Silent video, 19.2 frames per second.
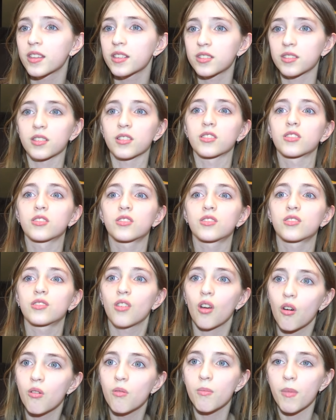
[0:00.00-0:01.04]
This looks
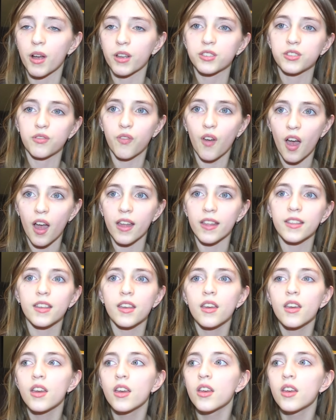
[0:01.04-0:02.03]
so much fun.